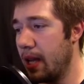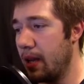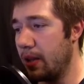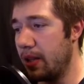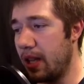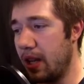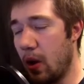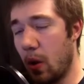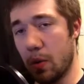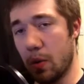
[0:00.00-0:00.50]

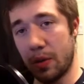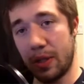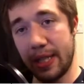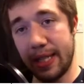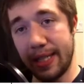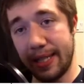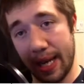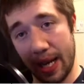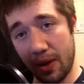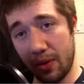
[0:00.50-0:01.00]
The
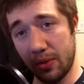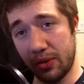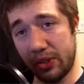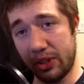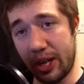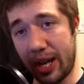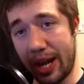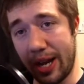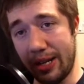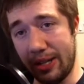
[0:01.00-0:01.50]
only
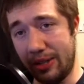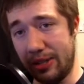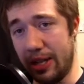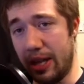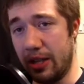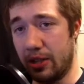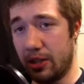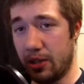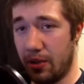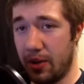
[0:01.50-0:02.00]
downside is
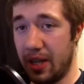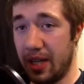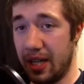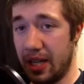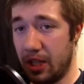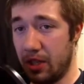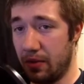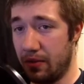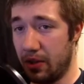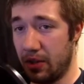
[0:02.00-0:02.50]
that during
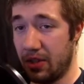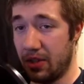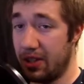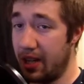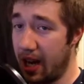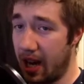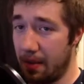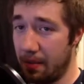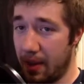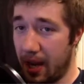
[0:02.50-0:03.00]
each of your
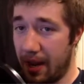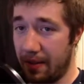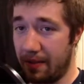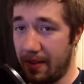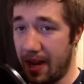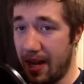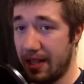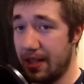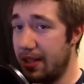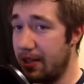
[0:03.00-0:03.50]
standby
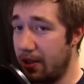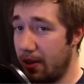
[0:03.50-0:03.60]
phases,